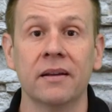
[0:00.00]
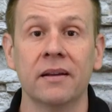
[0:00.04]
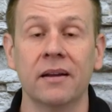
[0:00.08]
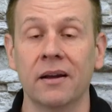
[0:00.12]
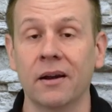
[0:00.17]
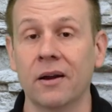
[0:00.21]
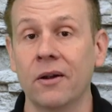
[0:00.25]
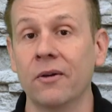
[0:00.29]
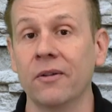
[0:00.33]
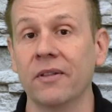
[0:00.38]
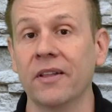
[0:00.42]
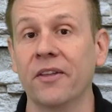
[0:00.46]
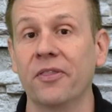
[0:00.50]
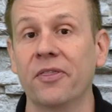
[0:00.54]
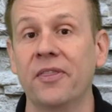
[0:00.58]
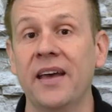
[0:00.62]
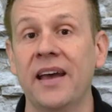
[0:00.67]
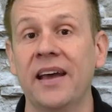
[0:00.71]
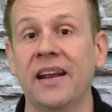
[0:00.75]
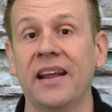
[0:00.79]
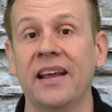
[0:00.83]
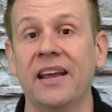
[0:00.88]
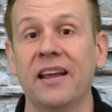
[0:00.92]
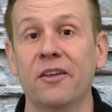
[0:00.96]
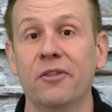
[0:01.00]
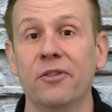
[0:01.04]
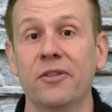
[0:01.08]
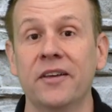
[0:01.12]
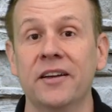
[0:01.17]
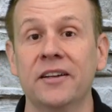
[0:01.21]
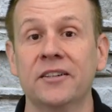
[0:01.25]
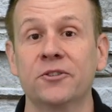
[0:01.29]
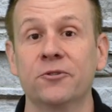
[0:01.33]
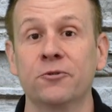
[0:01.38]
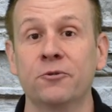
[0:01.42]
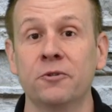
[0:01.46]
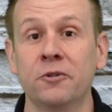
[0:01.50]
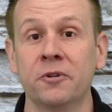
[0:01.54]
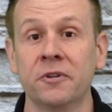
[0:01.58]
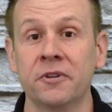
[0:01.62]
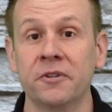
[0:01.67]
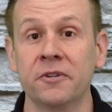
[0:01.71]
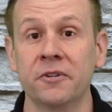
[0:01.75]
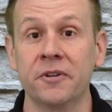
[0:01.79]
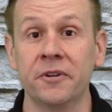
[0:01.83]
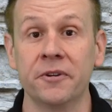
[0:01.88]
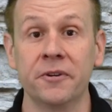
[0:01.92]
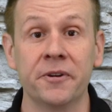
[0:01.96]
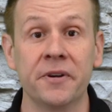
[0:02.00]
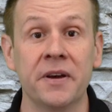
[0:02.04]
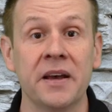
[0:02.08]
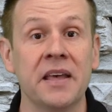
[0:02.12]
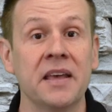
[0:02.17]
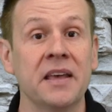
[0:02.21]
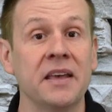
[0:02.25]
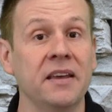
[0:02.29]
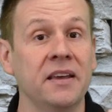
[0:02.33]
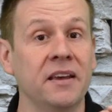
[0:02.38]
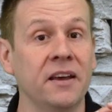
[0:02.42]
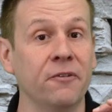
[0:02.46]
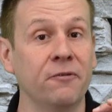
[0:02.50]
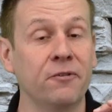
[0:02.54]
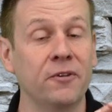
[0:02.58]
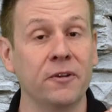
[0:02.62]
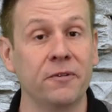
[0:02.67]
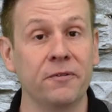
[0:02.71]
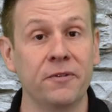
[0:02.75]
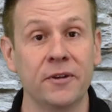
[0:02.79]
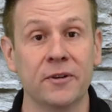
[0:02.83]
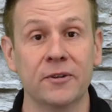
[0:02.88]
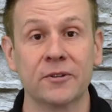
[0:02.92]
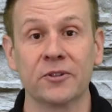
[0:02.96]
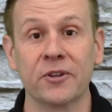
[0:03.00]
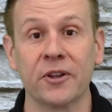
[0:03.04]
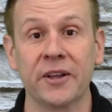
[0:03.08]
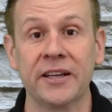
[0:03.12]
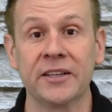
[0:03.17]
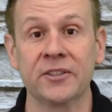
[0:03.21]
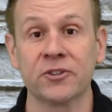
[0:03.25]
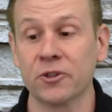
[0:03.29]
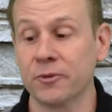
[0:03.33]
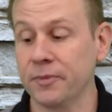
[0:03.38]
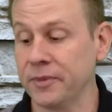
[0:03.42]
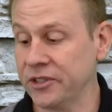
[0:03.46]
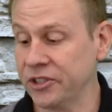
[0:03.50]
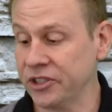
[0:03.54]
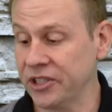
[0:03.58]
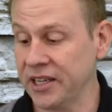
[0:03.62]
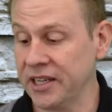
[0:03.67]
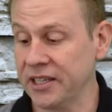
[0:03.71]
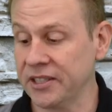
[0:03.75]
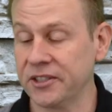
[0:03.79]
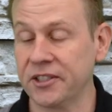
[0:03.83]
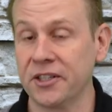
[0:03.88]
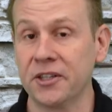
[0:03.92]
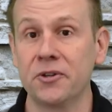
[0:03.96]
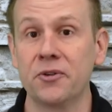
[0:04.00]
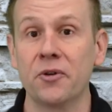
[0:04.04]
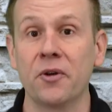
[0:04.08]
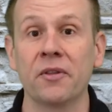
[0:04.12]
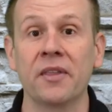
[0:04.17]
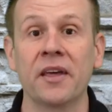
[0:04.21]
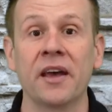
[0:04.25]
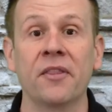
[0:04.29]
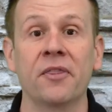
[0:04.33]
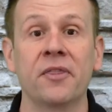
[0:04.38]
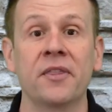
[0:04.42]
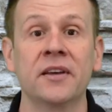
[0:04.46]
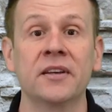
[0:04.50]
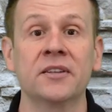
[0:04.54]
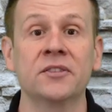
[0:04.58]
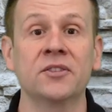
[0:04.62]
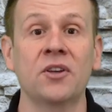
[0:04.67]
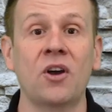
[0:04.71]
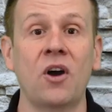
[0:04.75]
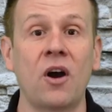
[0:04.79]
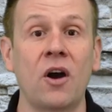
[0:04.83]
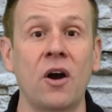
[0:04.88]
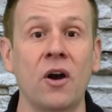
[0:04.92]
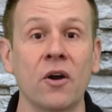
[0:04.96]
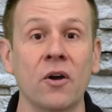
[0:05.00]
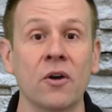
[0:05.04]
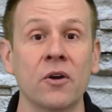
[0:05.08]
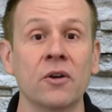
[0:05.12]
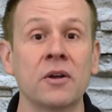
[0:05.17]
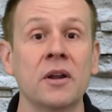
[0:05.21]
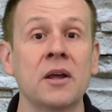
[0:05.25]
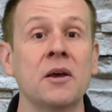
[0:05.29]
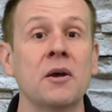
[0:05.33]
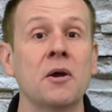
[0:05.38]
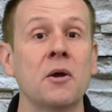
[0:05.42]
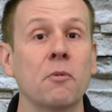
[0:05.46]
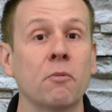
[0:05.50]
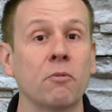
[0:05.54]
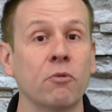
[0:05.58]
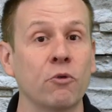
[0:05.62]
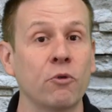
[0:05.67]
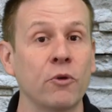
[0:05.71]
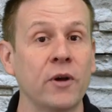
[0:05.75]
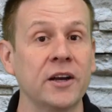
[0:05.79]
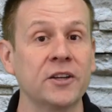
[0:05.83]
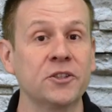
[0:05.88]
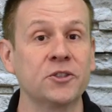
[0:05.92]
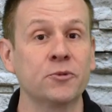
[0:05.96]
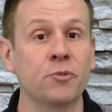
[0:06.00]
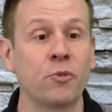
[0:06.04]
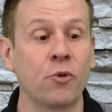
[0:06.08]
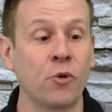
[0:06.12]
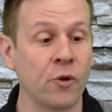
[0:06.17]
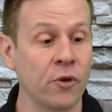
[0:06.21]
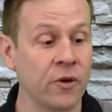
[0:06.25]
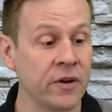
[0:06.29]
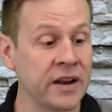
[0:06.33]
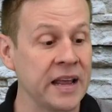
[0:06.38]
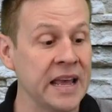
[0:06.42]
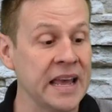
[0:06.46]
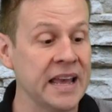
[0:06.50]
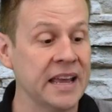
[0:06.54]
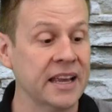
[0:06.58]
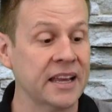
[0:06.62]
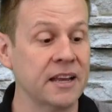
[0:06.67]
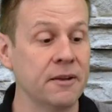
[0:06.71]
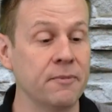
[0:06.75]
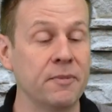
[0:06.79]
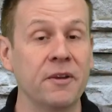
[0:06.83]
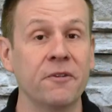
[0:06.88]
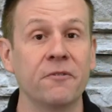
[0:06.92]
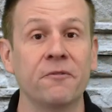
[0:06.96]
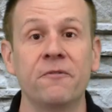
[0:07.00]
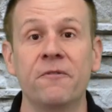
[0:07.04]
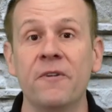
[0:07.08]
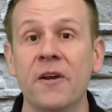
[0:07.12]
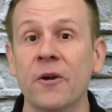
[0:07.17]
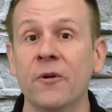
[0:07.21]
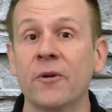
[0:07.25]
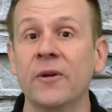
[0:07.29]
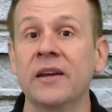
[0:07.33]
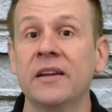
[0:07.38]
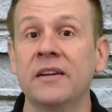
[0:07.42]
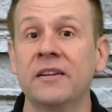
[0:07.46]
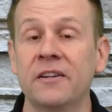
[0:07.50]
Now don't let that eighth inch fool you. If you've used laser machines, you know that this hard press board can be very